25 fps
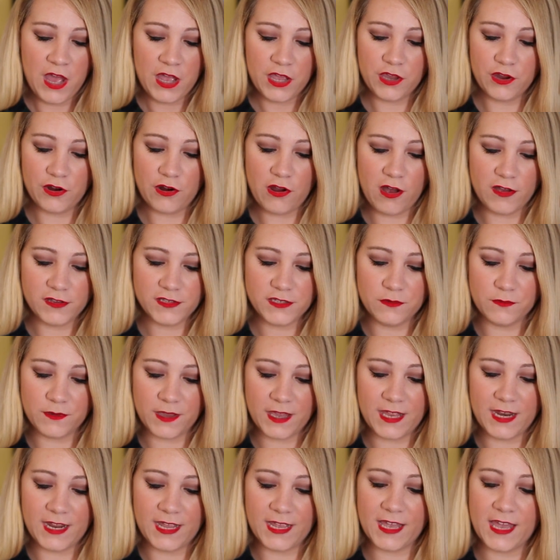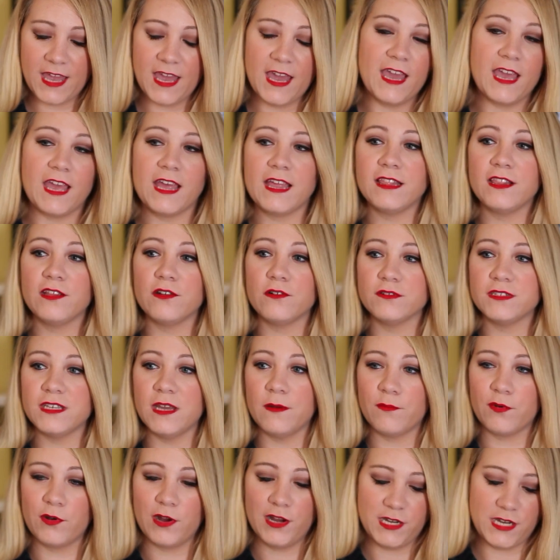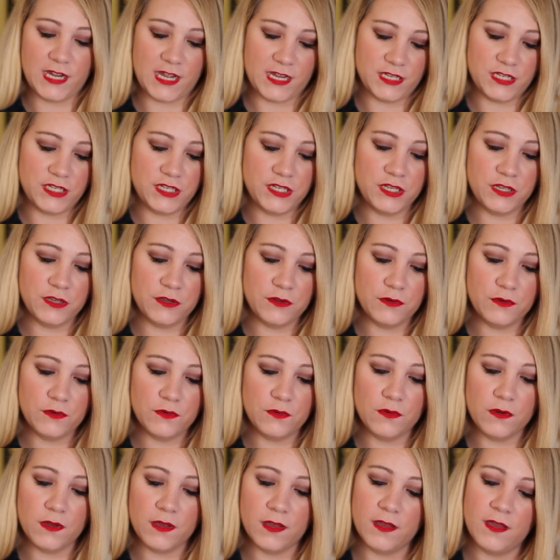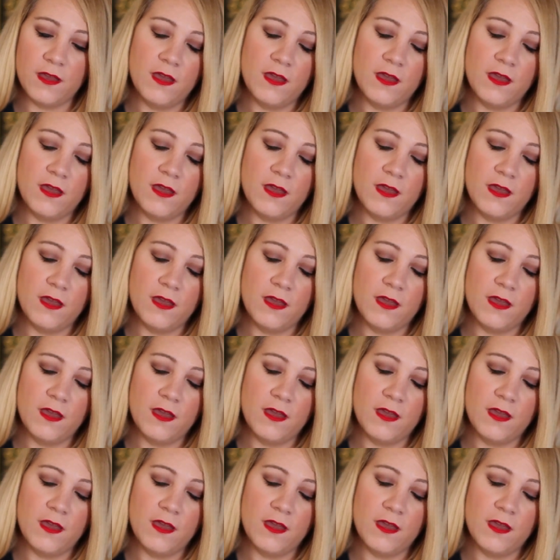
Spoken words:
You're also getting a little temporary tattoo.